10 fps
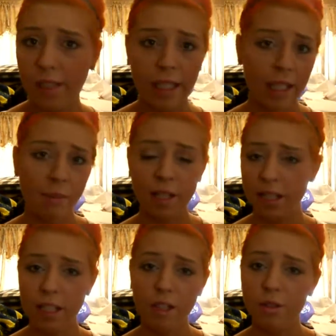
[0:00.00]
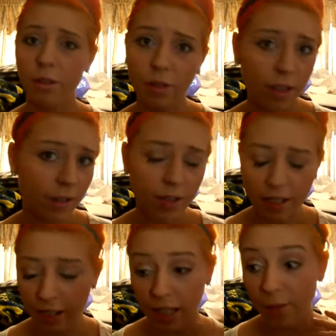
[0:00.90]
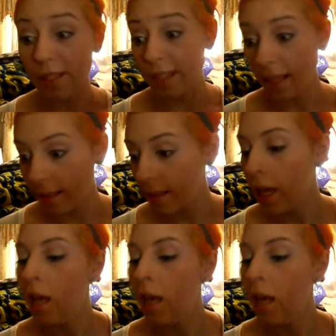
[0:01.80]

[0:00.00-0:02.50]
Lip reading: and I'm 19 years old, and I was acting like I was 6.